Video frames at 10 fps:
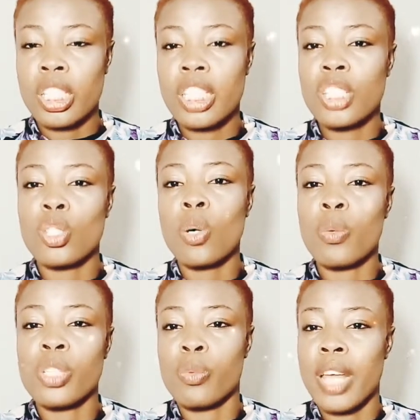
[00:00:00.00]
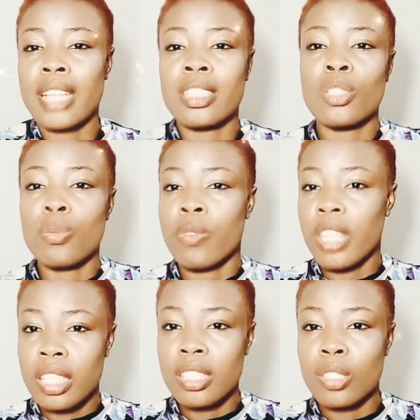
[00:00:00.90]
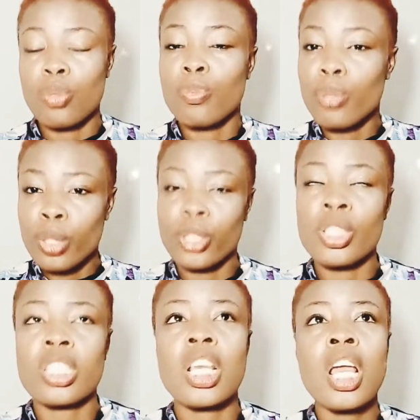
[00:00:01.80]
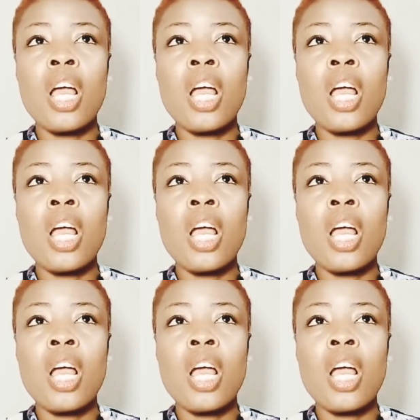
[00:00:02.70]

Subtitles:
skin is always reacting to things, to products,